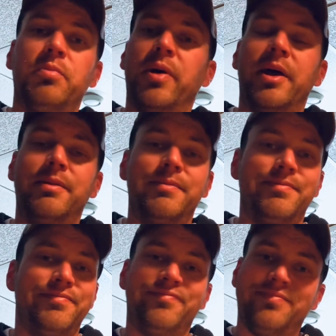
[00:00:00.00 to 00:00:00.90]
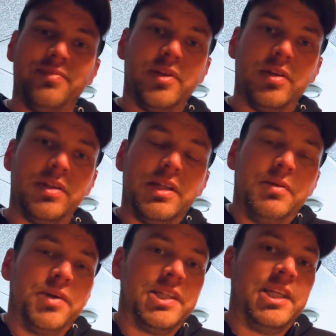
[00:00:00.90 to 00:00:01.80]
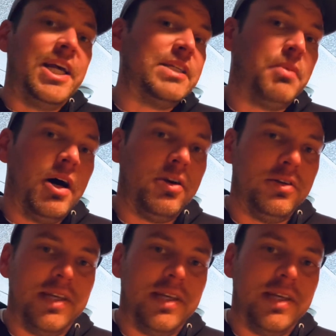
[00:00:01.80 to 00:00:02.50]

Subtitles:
But today's modern